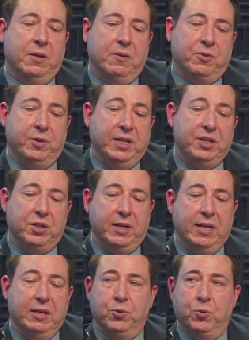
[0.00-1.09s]

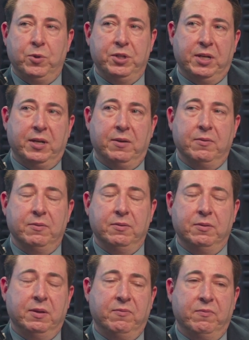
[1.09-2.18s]
traditionally in Georgia,
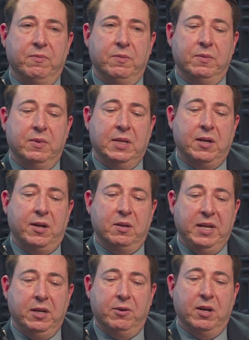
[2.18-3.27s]
the
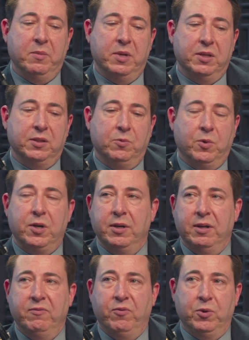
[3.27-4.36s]
non-compete agreements weren't
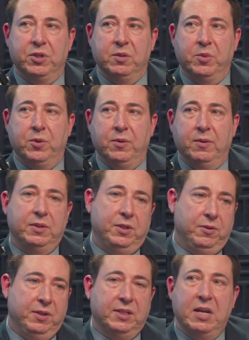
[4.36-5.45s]
enforceable
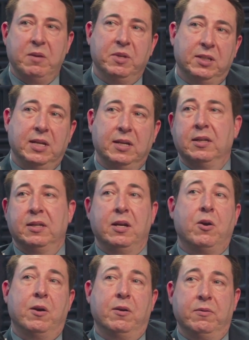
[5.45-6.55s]
to the same extent that they
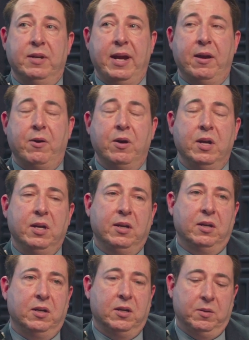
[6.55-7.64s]
are now.
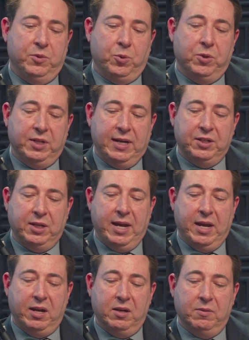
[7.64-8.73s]
Georgia actually
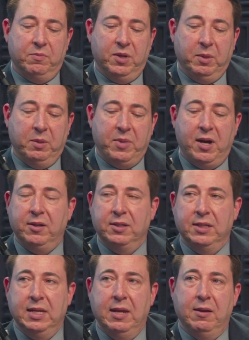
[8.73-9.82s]
had a public
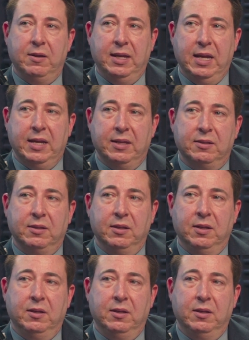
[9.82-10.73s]
policy against